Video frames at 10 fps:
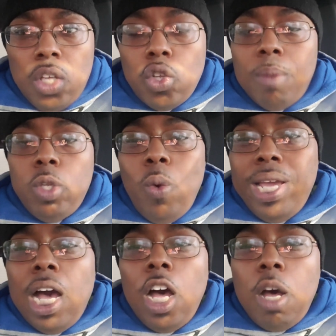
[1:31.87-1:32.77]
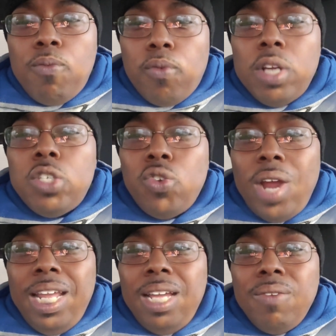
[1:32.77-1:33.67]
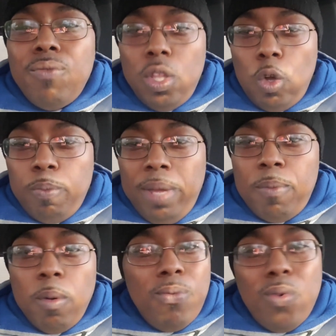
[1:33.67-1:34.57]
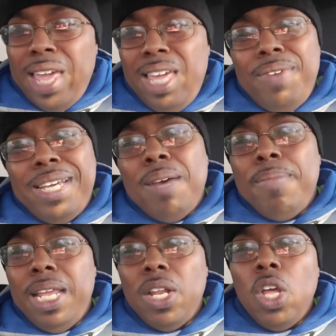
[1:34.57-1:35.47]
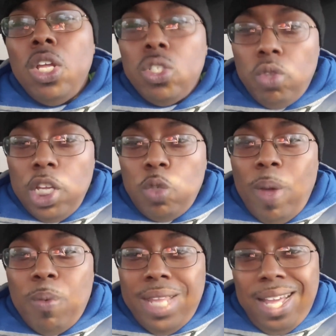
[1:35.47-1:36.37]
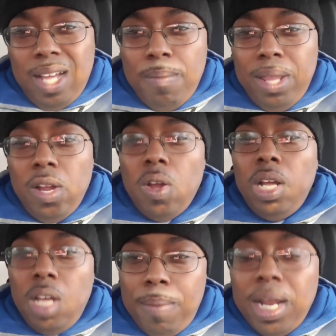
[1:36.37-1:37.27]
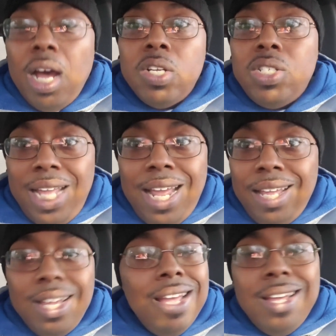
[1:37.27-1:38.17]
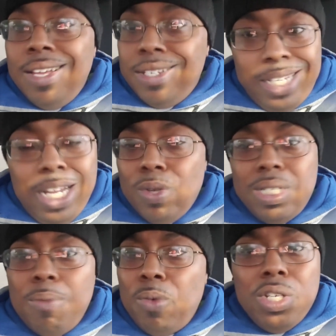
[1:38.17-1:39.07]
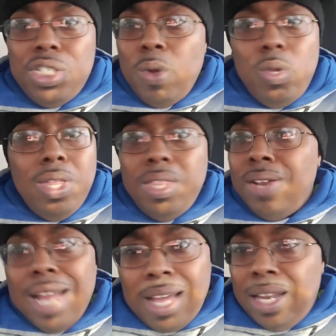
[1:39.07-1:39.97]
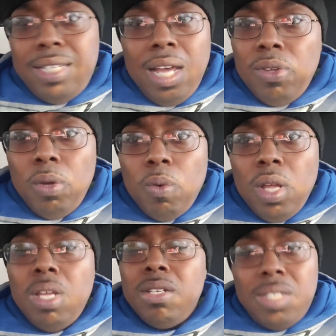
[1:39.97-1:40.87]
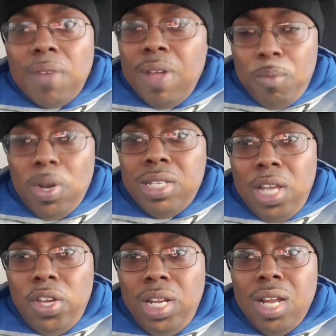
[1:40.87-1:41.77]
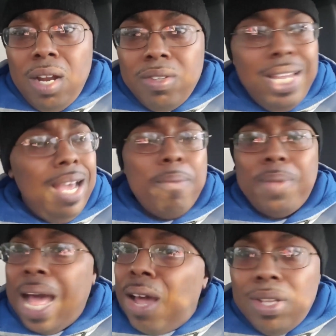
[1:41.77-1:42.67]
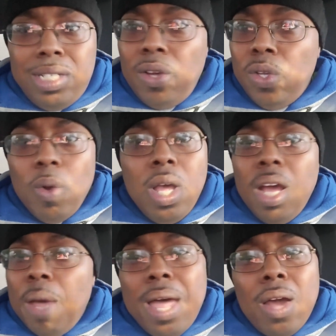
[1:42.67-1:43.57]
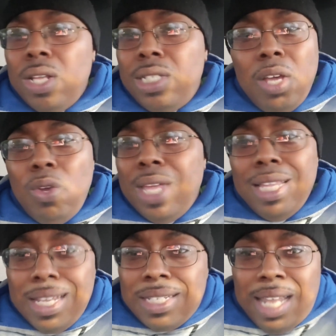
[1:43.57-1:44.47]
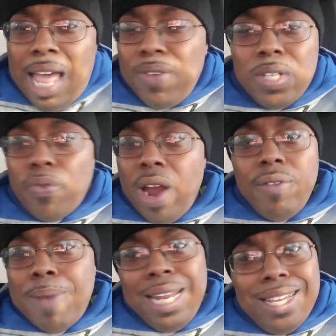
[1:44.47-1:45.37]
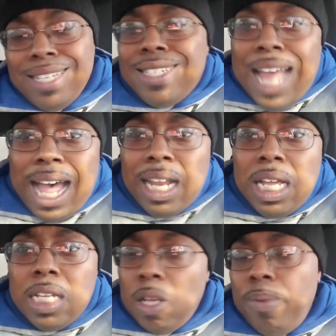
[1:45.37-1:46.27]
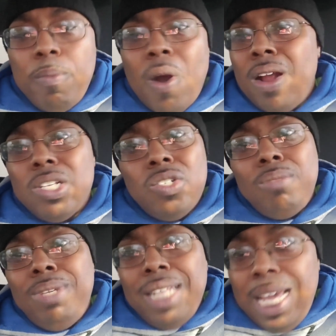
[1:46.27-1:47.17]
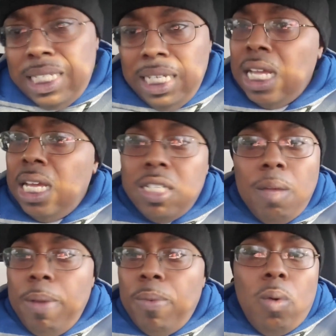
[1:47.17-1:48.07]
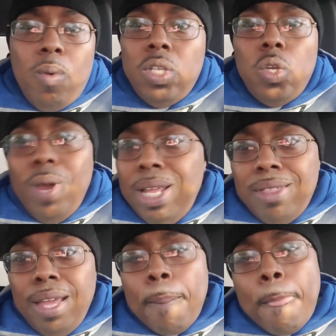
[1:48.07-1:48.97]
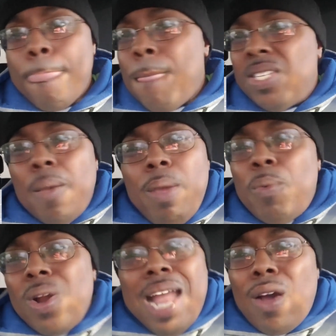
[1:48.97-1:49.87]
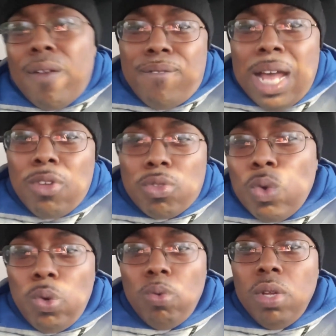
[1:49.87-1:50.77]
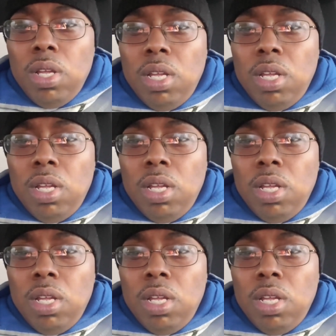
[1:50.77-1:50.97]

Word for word: So I'm doing an upfront training for those people before they even come in. So this way, when they come in, they're going to come in understanding secrets I'm going to share with you that they're not going to tell you. Stuff I'm going to tell you need to understand, I'm not going to tell you. I'm not going to tell you that this life is for everybody because it's not. Some people are extremely lazy. Some people don't want to do anything. Some people are not going to follow through.